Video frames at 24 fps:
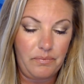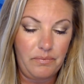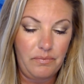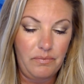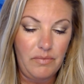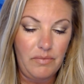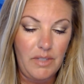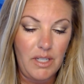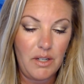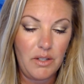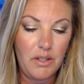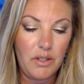
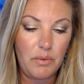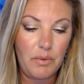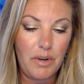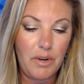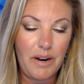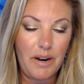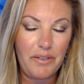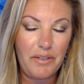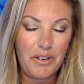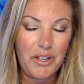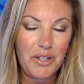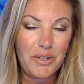so
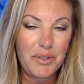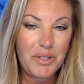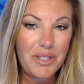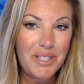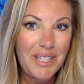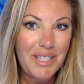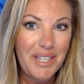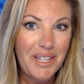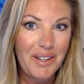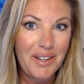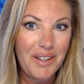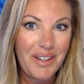whenever you
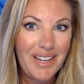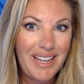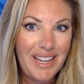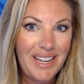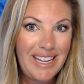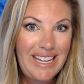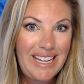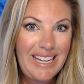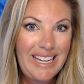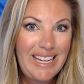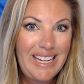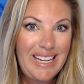see
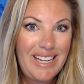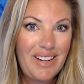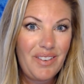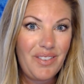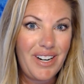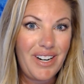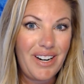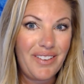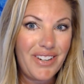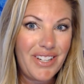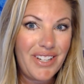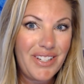
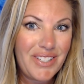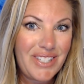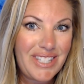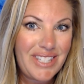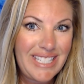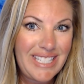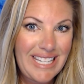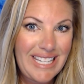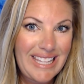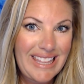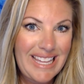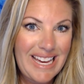whenever you
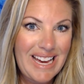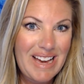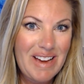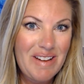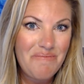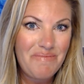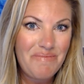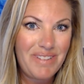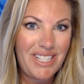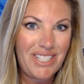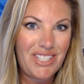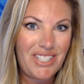see them
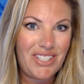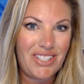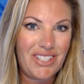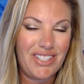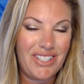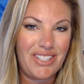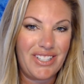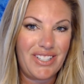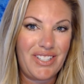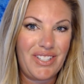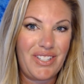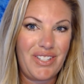be sure
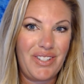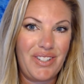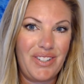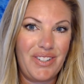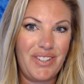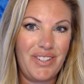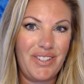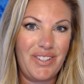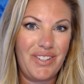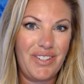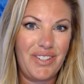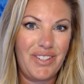
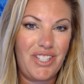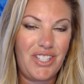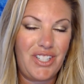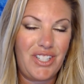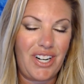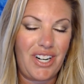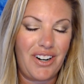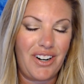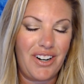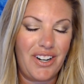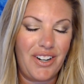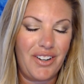to
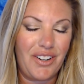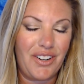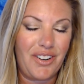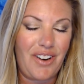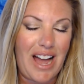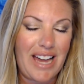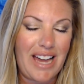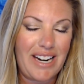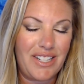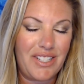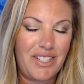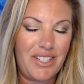share your
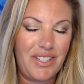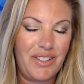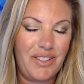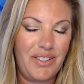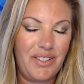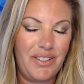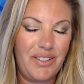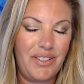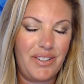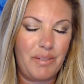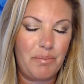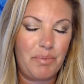
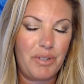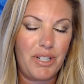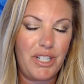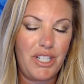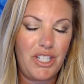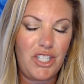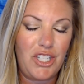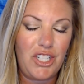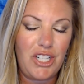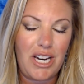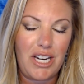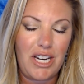gratitude
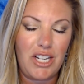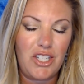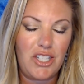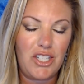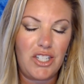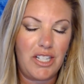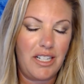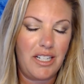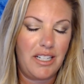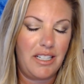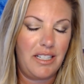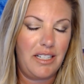
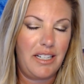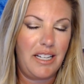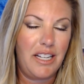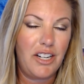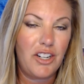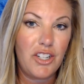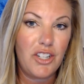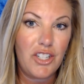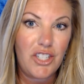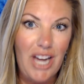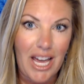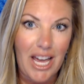appreciation
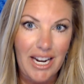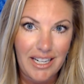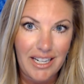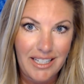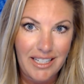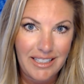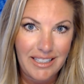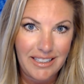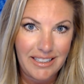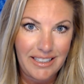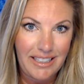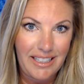
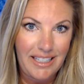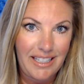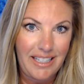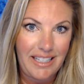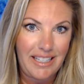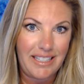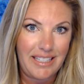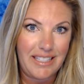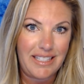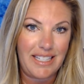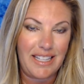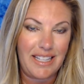energetically
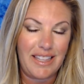send them